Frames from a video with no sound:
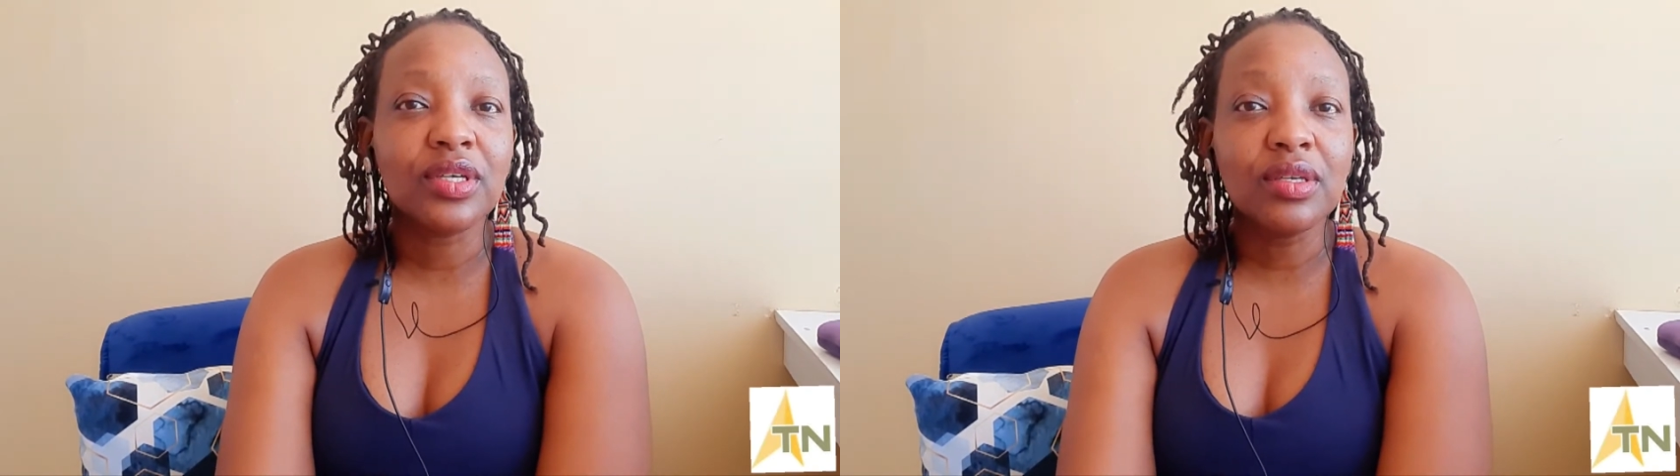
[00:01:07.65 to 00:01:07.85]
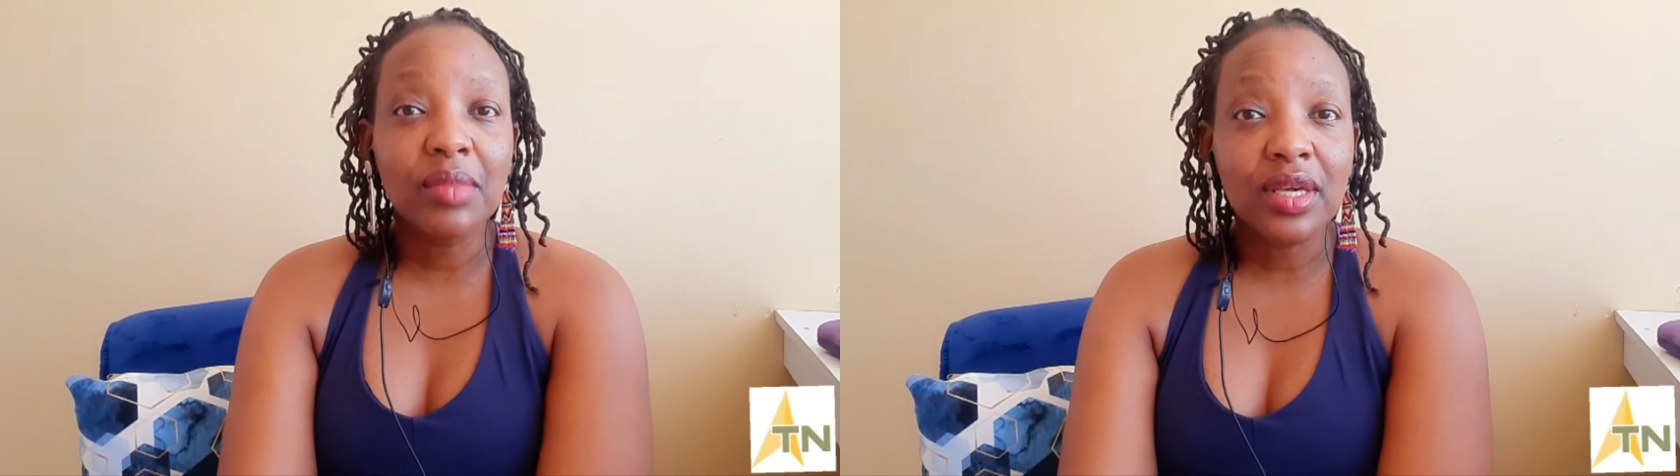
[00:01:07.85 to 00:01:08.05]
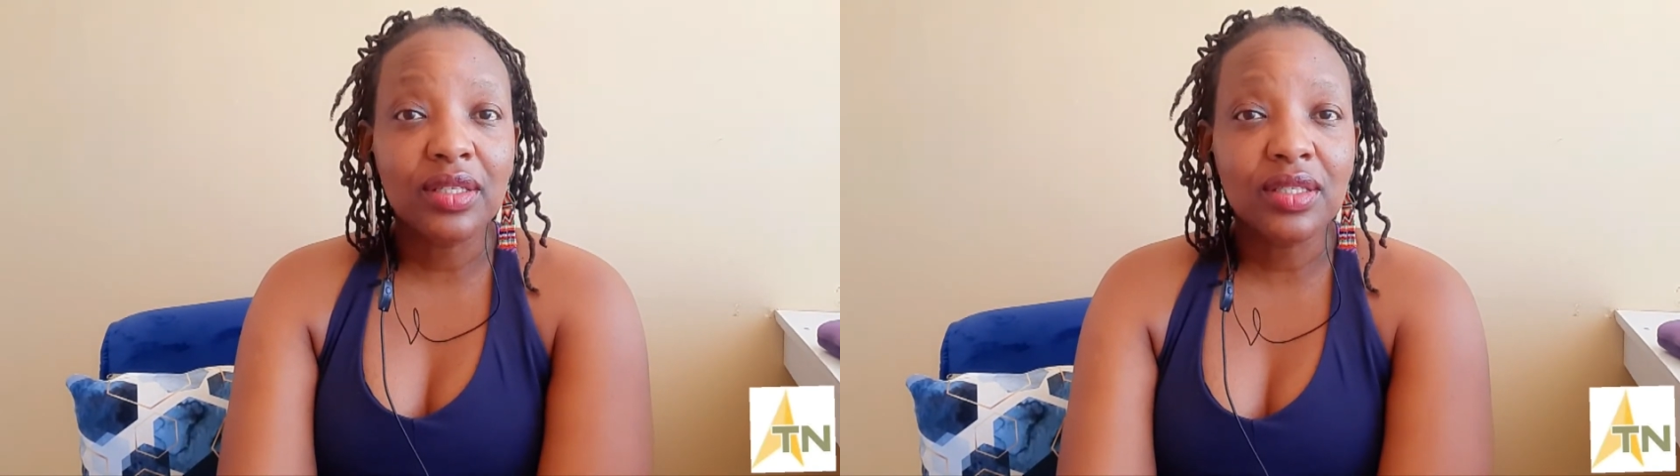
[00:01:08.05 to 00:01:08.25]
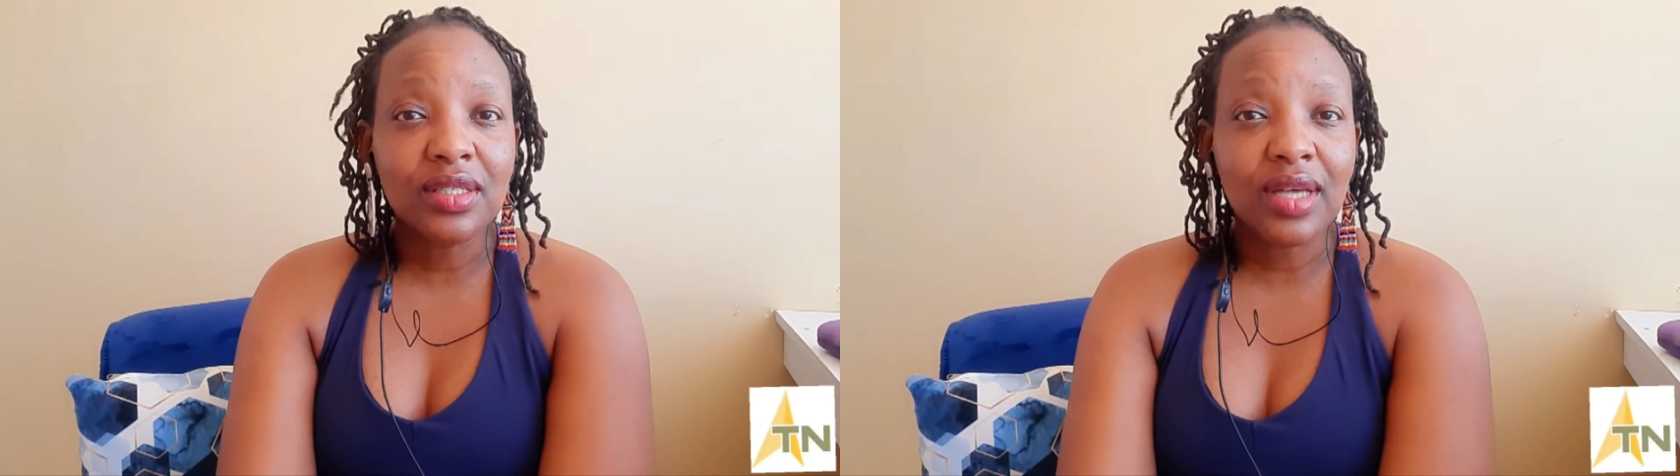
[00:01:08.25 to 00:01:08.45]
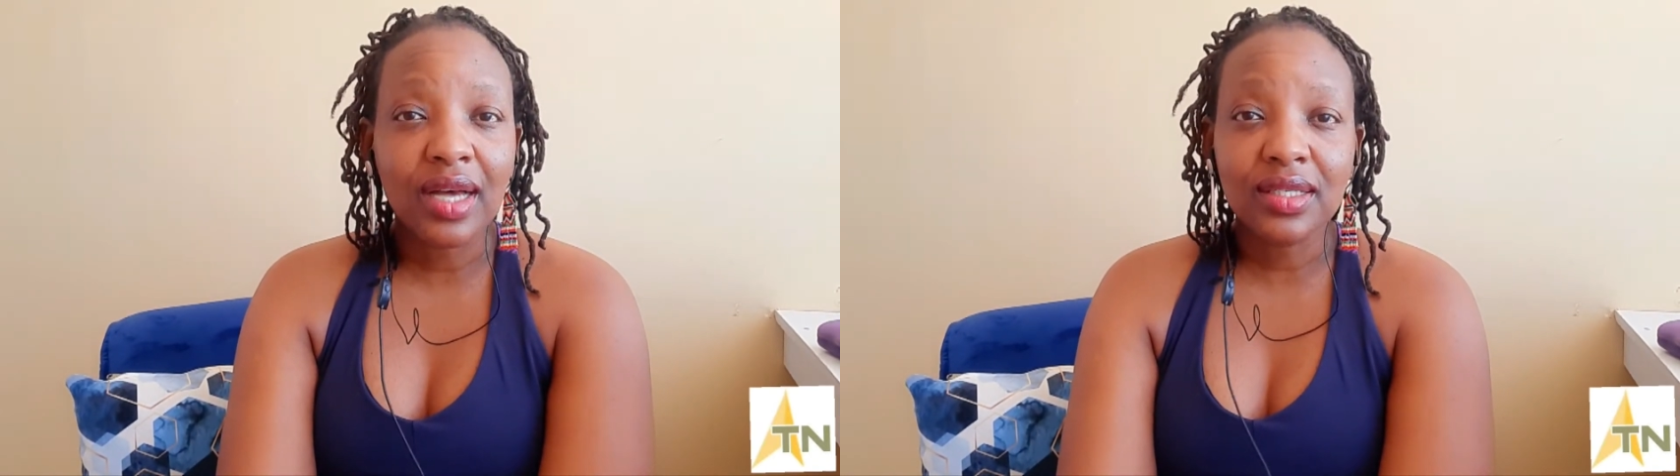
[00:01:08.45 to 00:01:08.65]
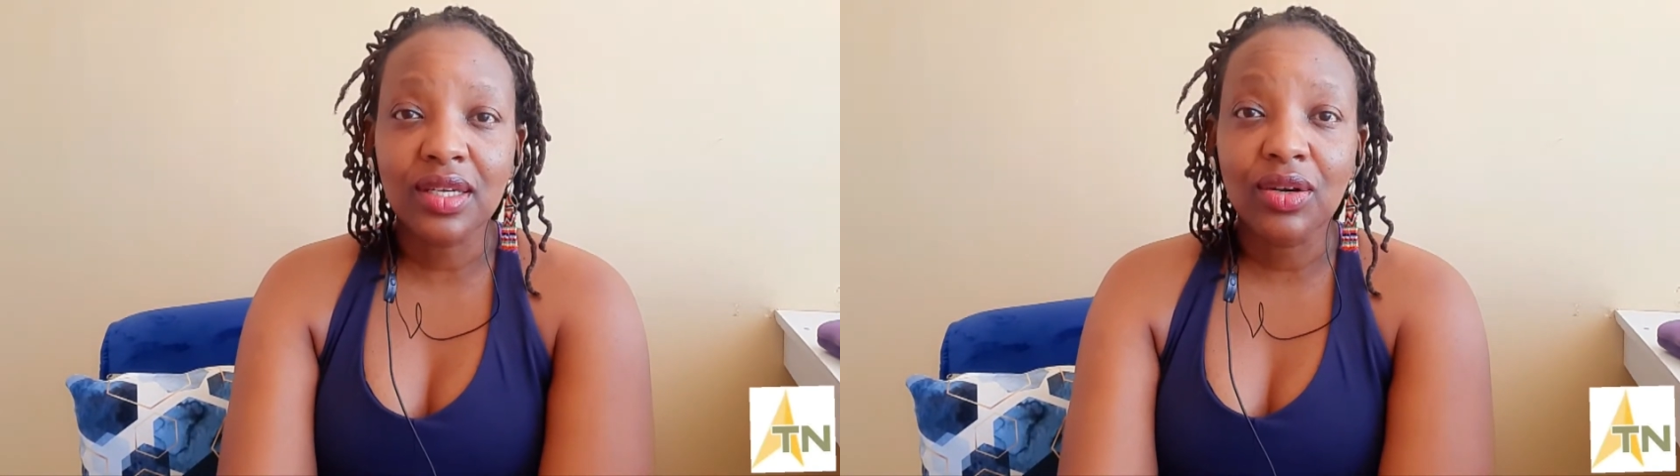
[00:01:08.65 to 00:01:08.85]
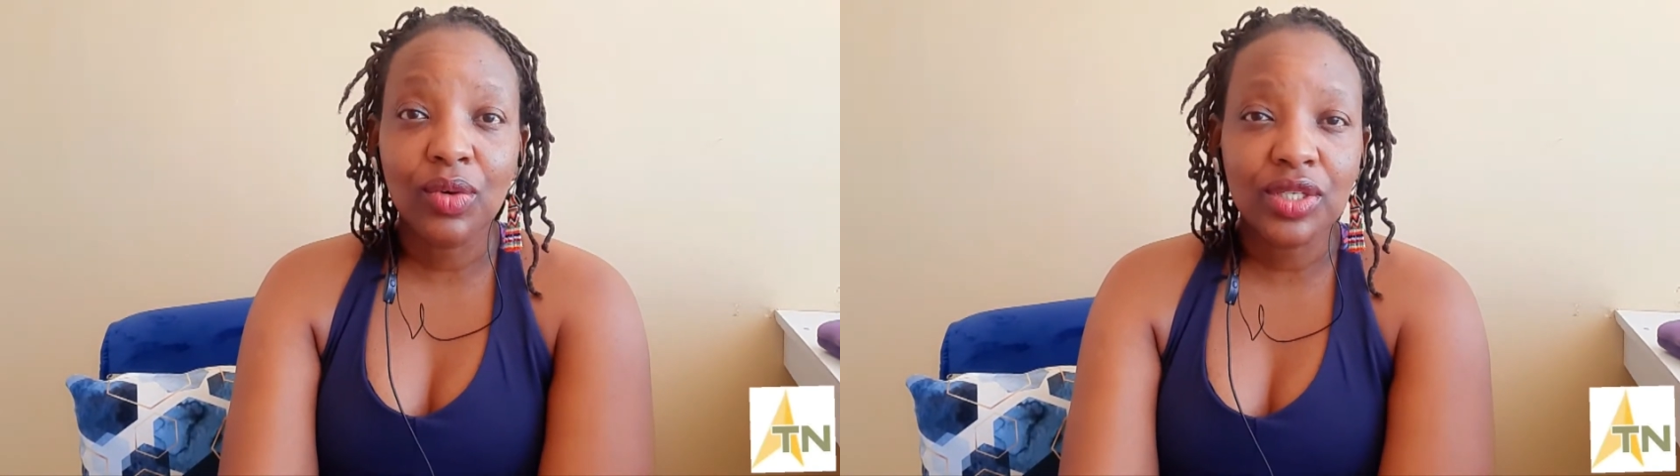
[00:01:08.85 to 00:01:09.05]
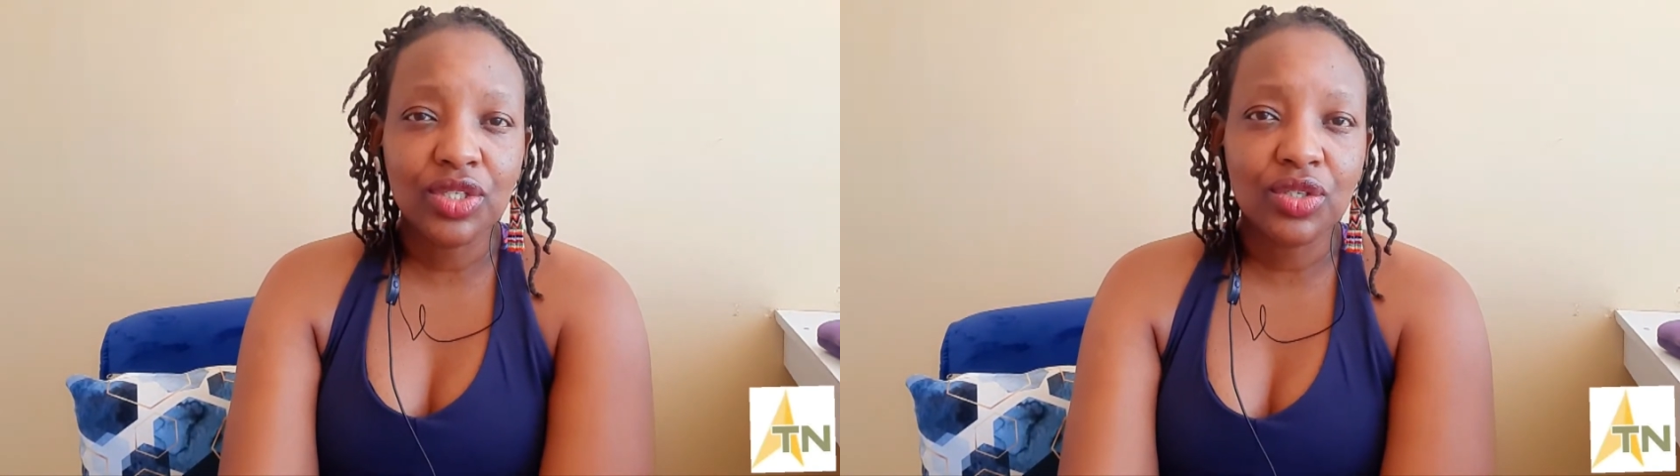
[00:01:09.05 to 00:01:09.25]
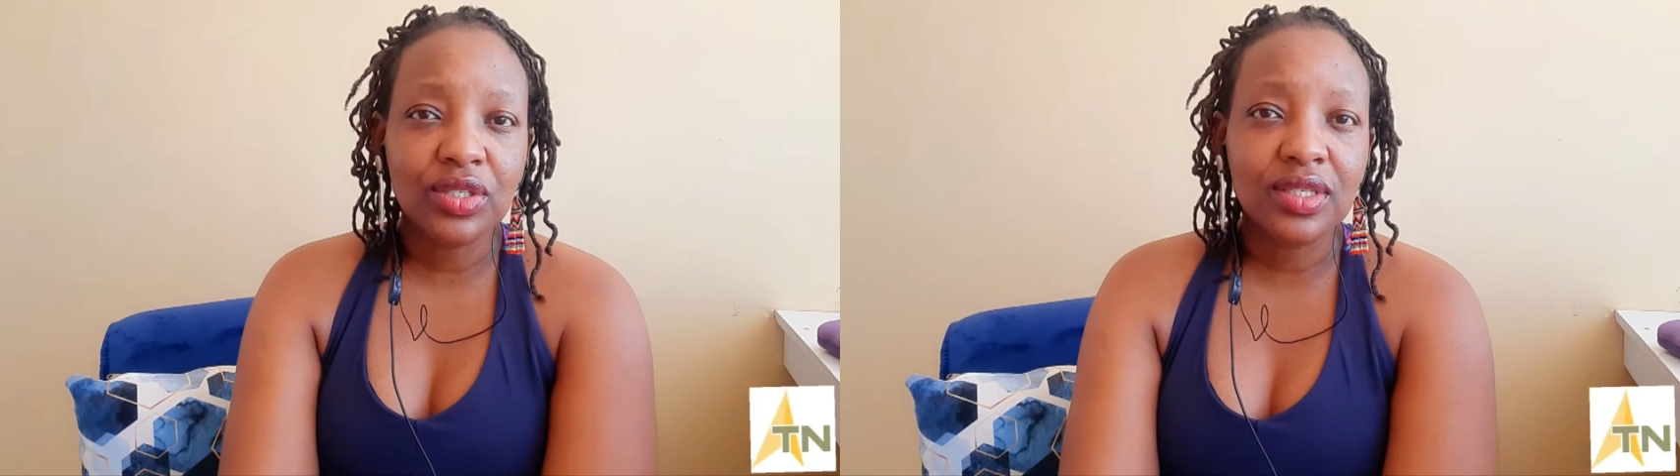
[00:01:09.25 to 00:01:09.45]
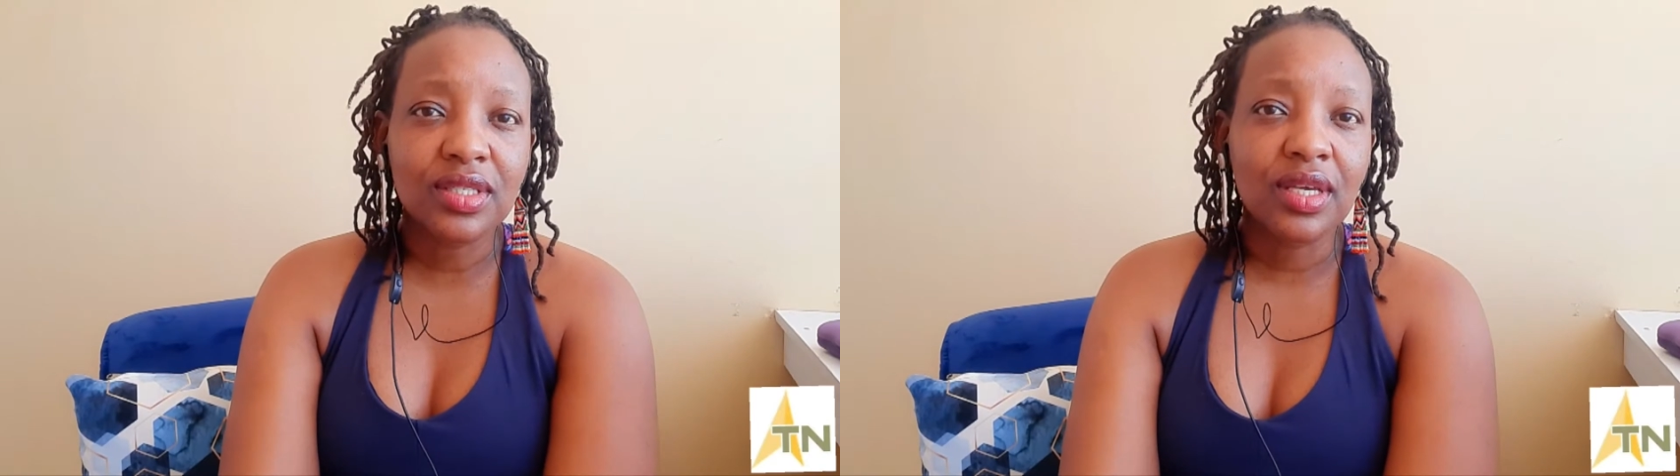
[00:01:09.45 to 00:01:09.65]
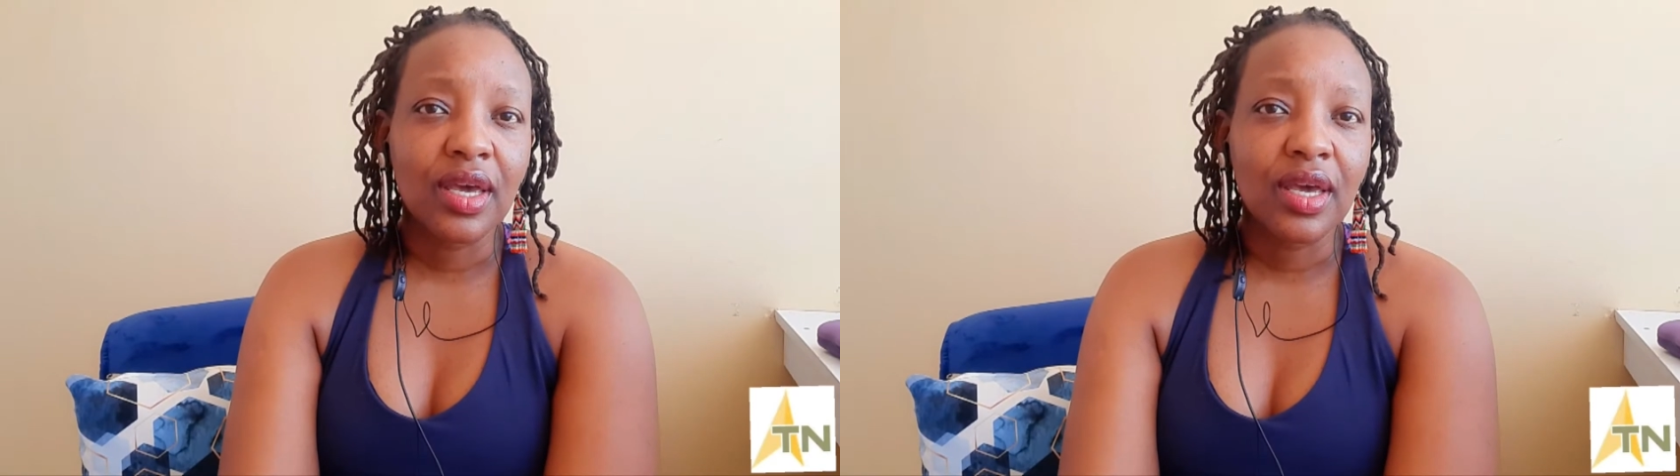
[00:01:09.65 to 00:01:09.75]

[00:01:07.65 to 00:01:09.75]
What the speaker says: emails asking questions,